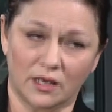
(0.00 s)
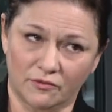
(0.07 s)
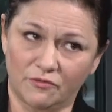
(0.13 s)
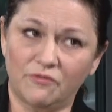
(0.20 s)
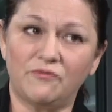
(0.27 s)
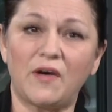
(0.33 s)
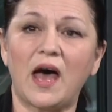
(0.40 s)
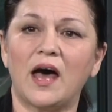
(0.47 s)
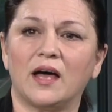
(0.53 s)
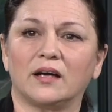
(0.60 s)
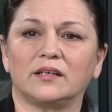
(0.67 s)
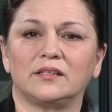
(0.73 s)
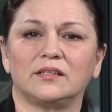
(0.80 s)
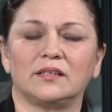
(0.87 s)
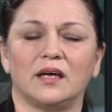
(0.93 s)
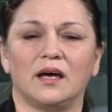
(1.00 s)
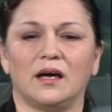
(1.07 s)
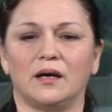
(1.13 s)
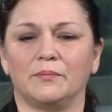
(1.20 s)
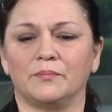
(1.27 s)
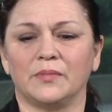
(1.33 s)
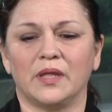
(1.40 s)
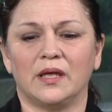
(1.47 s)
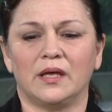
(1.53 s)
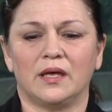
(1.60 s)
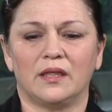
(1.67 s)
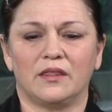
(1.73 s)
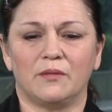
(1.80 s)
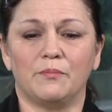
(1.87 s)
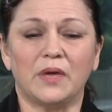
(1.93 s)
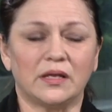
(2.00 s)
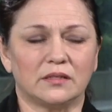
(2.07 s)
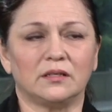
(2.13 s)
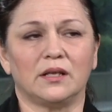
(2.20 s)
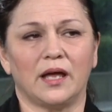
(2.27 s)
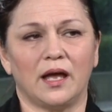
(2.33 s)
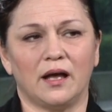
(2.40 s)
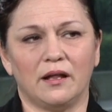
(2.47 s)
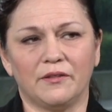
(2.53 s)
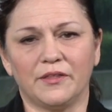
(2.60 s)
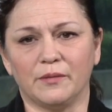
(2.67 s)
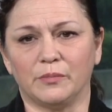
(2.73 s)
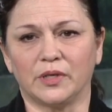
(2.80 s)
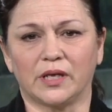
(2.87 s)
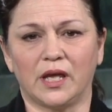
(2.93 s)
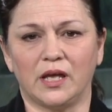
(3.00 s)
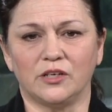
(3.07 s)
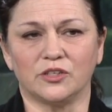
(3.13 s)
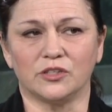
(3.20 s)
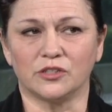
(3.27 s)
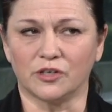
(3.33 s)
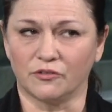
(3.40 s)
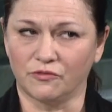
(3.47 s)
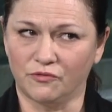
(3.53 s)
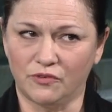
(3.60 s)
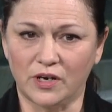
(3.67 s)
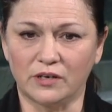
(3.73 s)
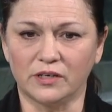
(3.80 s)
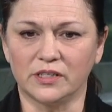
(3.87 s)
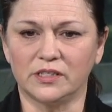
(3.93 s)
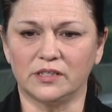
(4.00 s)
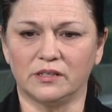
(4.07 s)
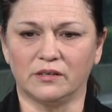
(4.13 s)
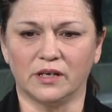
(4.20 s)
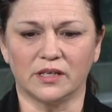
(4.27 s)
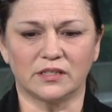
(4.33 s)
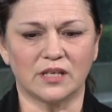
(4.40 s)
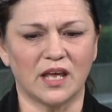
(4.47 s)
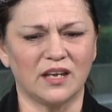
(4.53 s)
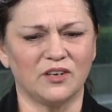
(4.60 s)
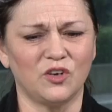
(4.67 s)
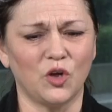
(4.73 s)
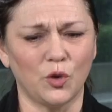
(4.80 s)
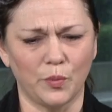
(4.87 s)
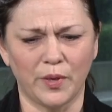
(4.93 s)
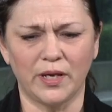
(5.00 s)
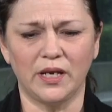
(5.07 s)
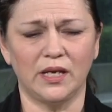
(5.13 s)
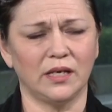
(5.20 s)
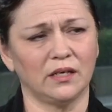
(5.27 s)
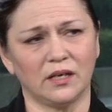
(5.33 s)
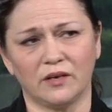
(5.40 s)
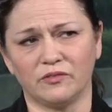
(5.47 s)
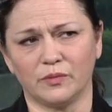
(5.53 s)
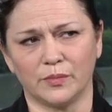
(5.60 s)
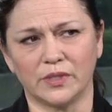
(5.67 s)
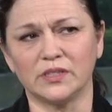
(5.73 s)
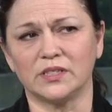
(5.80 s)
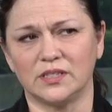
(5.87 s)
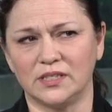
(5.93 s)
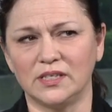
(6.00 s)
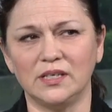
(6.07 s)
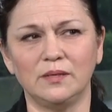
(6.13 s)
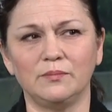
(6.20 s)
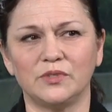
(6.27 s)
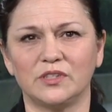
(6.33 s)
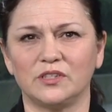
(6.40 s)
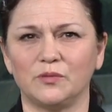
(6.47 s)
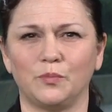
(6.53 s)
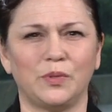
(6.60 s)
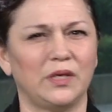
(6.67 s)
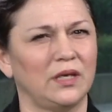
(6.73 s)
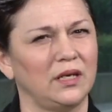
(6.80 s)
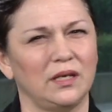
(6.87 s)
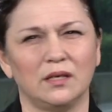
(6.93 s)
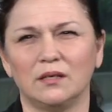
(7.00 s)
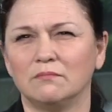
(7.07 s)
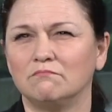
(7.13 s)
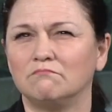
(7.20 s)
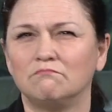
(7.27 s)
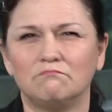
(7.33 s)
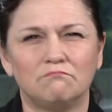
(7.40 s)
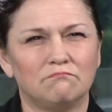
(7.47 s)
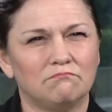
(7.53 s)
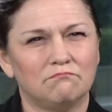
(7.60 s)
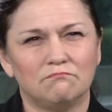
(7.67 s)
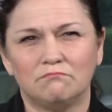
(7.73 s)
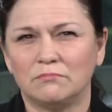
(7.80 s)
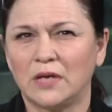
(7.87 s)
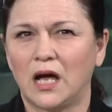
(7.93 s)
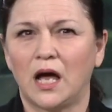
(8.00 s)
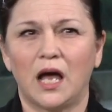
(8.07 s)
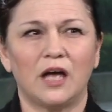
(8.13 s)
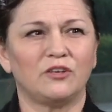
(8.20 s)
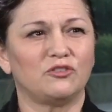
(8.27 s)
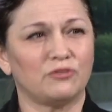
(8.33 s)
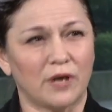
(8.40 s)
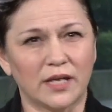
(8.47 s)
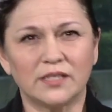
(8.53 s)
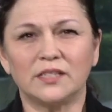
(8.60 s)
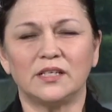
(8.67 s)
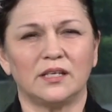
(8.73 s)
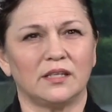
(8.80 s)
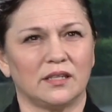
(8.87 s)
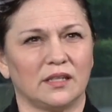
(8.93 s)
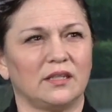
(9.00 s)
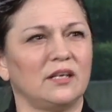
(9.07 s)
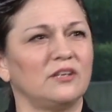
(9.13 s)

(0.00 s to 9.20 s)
In fact, the mental health implications are very serious, and nobody in government seems to be addressing that